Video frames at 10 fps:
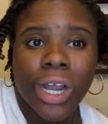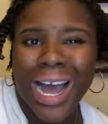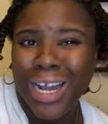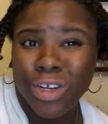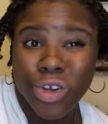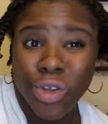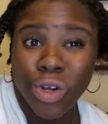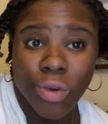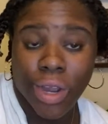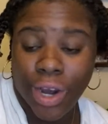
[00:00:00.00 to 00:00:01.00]
I know you
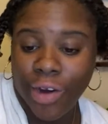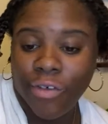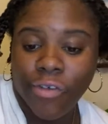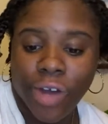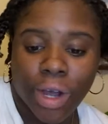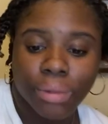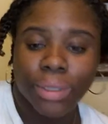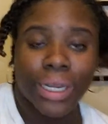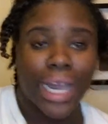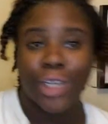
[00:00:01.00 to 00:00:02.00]
don't care for foams
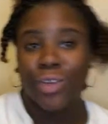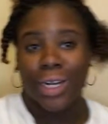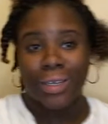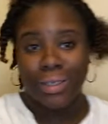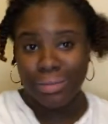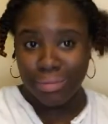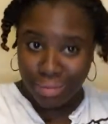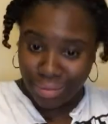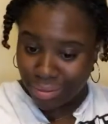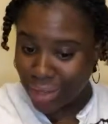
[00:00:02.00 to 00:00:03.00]
and I ain't trying to
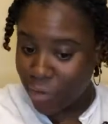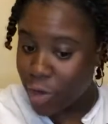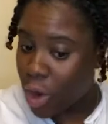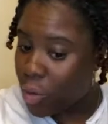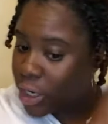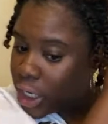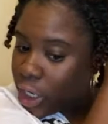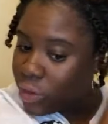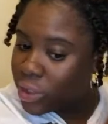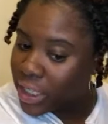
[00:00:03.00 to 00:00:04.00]
if you don't want to
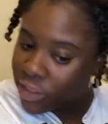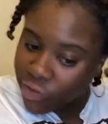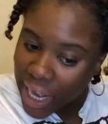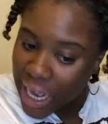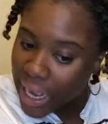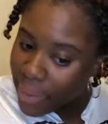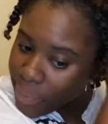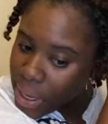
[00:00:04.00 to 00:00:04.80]
use it, that's fine.